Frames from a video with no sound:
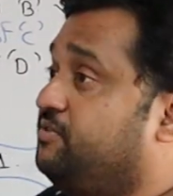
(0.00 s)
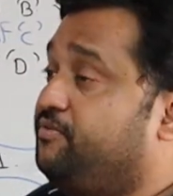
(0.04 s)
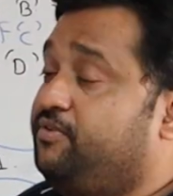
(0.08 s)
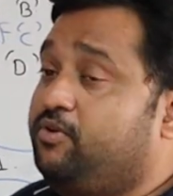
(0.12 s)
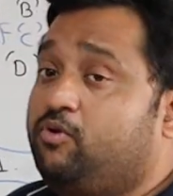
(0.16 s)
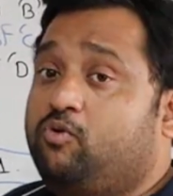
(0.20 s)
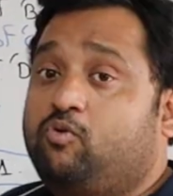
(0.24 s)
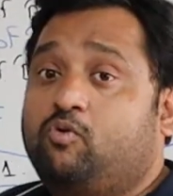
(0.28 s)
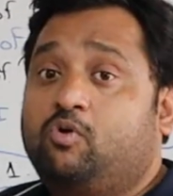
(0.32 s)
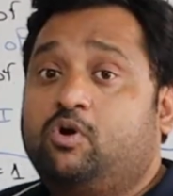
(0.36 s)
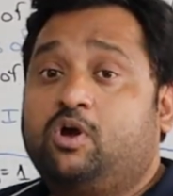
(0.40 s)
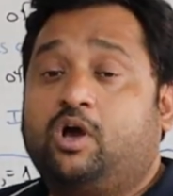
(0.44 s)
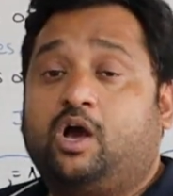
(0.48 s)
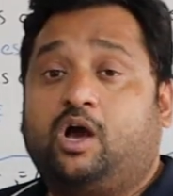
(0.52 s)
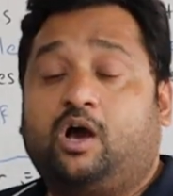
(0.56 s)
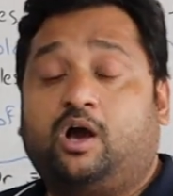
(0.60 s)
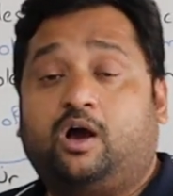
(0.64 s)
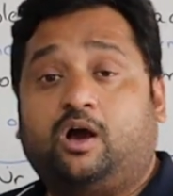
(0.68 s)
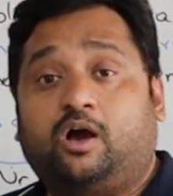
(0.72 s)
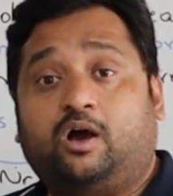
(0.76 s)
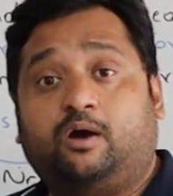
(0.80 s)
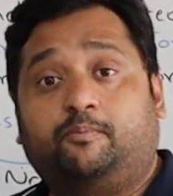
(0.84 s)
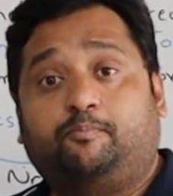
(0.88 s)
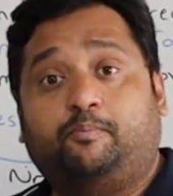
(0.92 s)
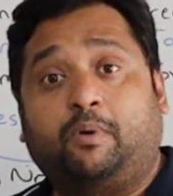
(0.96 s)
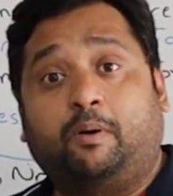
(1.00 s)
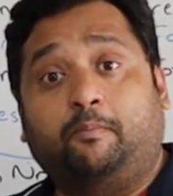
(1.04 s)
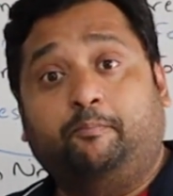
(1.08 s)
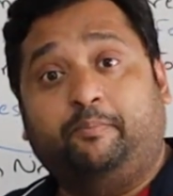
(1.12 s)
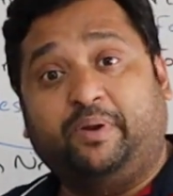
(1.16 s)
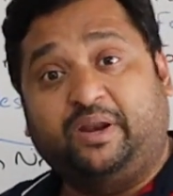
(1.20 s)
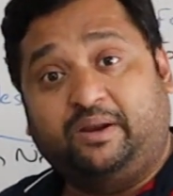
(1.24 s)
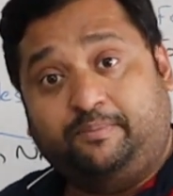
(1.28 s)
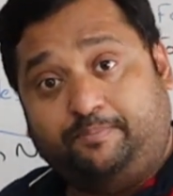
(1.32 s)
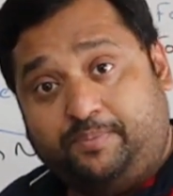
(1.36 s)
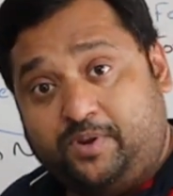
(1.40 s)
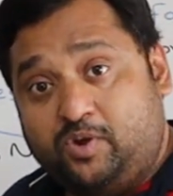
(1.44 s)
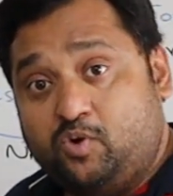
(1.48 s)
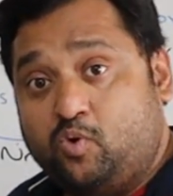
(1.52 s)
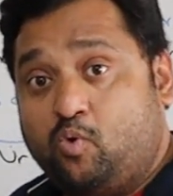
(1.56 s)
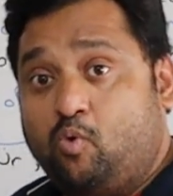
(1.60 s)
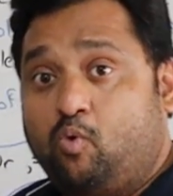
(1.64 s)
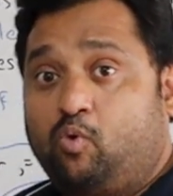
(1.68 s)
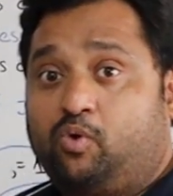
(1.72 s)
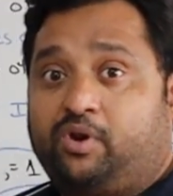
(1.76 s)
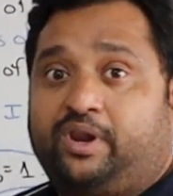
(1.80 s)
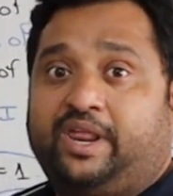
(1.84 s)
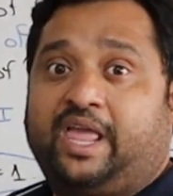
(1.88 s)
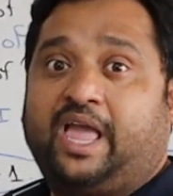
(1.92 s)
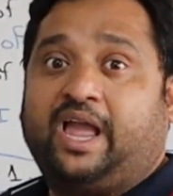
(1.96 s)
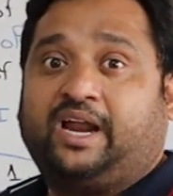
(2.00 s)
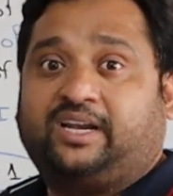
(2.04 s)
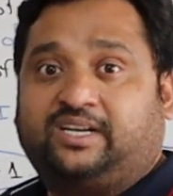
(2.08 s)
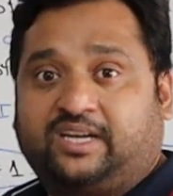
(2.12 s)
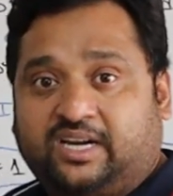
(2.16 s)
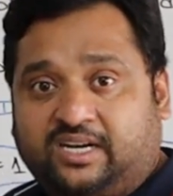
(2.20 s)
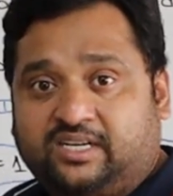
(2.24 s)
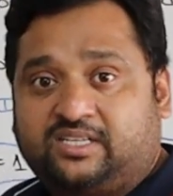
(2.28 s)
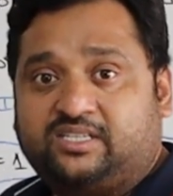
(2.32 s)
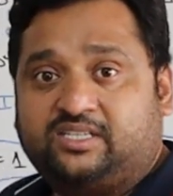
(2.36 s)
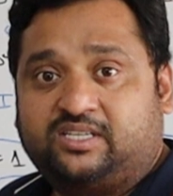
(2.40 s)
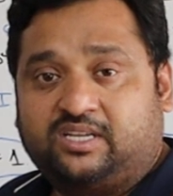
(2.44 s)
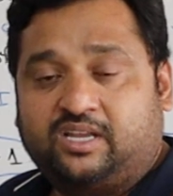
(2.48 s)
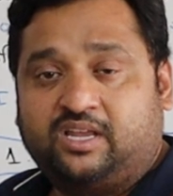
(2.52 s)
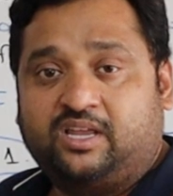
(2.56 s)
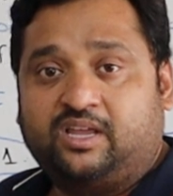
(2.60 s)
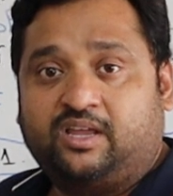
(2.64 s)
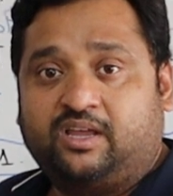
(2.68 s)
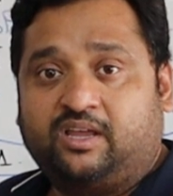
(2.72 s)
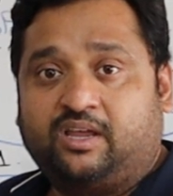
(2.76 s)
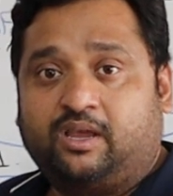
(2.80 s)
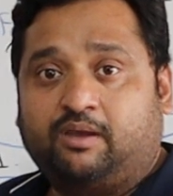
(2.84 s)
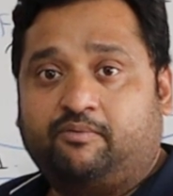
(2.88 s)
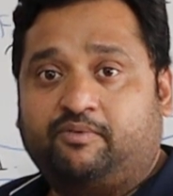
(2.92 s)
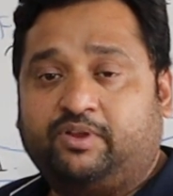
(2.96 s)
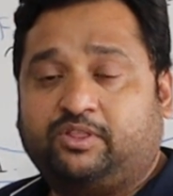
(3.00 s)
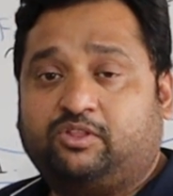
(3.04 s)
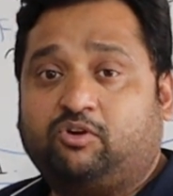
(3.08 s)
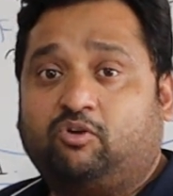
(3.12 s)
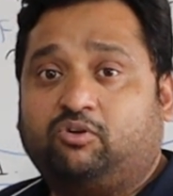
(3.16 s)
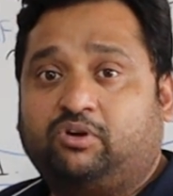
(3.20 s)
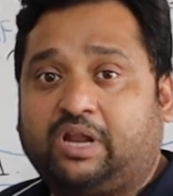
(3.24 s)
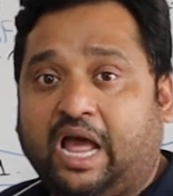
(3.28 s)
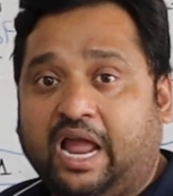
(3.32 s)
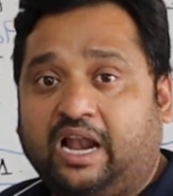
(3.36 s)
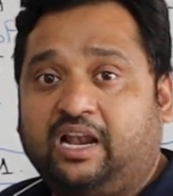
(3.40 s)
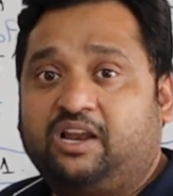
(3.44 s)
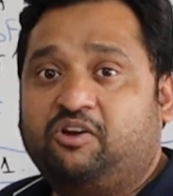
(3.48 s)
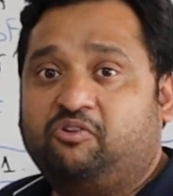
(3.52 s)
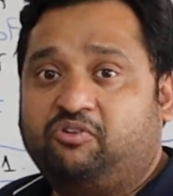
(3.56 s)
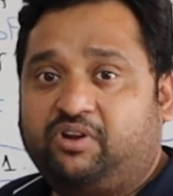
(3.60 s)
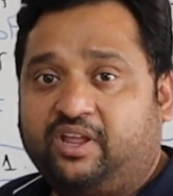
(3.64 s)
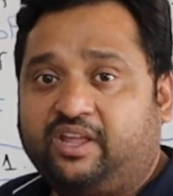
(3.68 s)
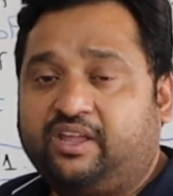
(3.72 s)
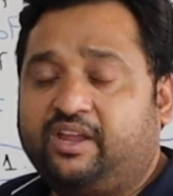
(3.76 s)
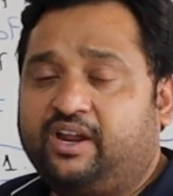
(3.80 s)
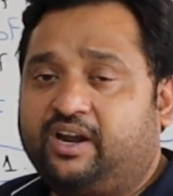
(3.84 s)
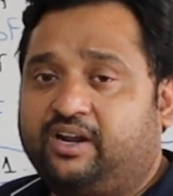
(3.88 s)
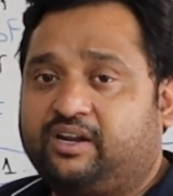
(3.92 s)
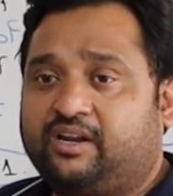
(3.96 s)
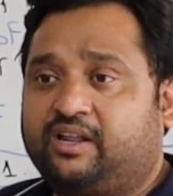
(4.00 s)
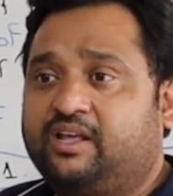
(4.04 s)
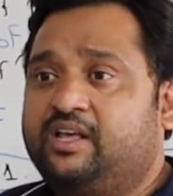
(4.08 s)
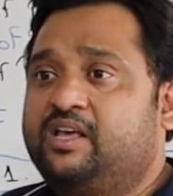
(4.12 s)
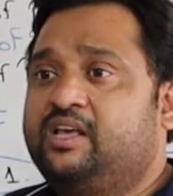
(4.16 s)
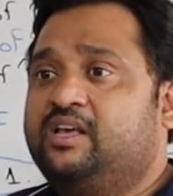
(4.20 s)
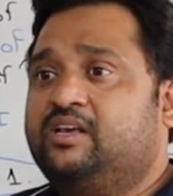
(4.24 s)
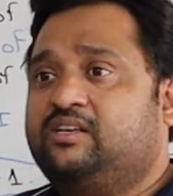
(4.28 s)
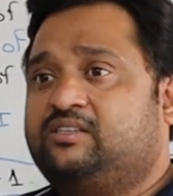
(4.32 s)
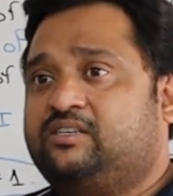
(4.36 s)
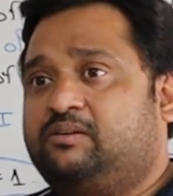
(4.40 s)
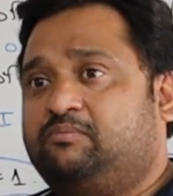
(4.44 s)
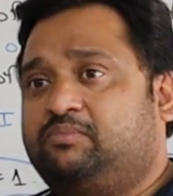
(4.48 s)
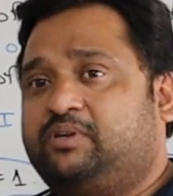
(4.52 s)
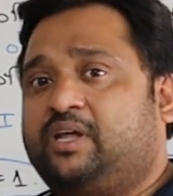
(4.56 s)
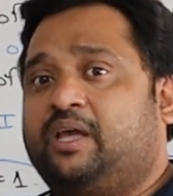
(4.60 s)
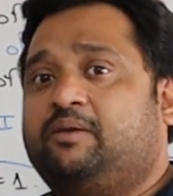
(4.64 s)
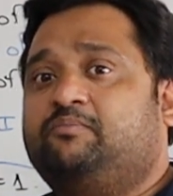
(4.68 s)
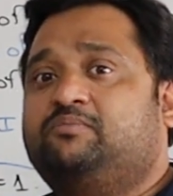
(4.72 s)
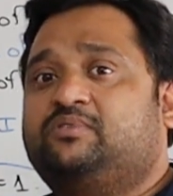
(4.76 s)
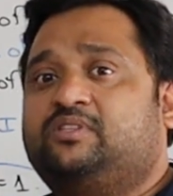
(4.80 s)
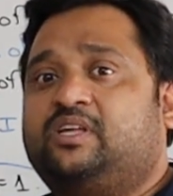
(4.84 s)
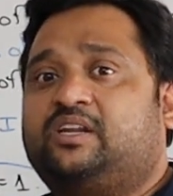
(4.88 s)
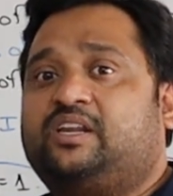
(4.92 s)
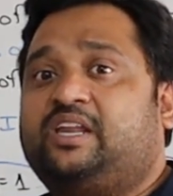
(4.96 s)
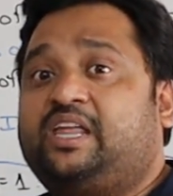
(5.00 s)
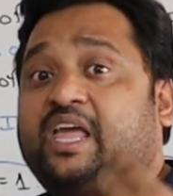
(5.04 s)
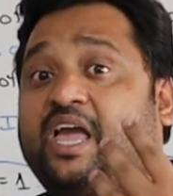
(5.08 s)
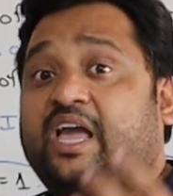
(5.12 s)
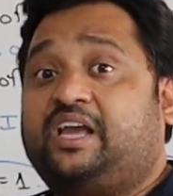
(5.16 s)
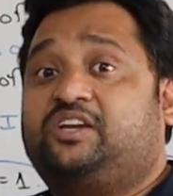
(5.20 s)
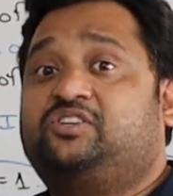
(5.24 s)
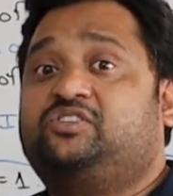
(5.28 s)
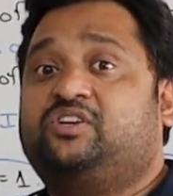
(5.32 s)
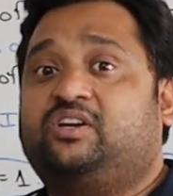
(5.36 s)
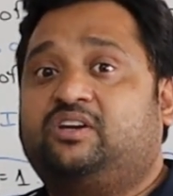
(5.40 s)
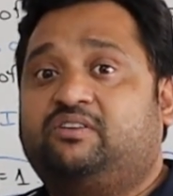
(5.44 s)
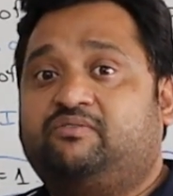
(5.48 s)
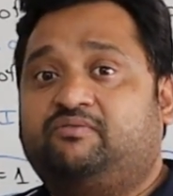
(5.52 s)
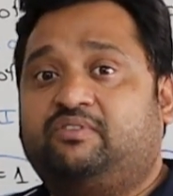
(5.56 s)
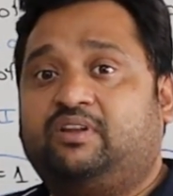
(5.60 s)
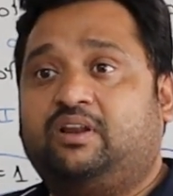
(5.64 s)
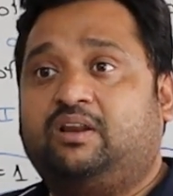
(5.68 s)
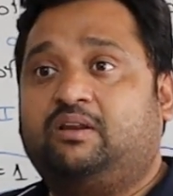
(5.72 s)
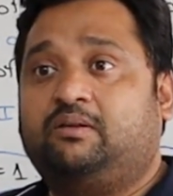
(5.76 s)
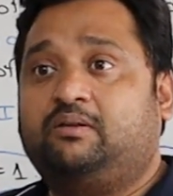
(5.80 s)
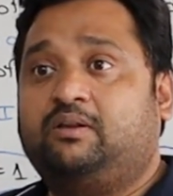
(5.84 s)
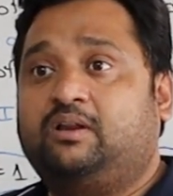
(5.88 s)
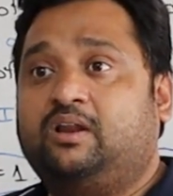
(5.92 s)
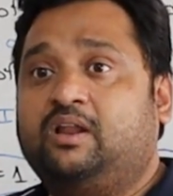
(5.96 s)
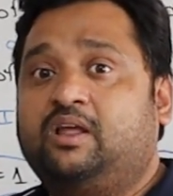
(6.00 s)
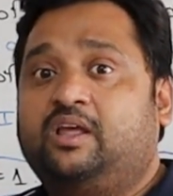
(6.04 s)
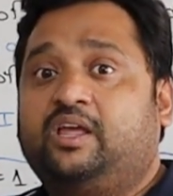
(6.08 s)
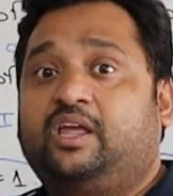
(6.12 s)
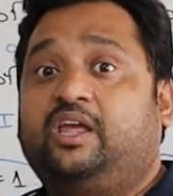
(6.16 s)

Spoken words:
if you pump in pure reactants without diluting it, sometimes the reaction will,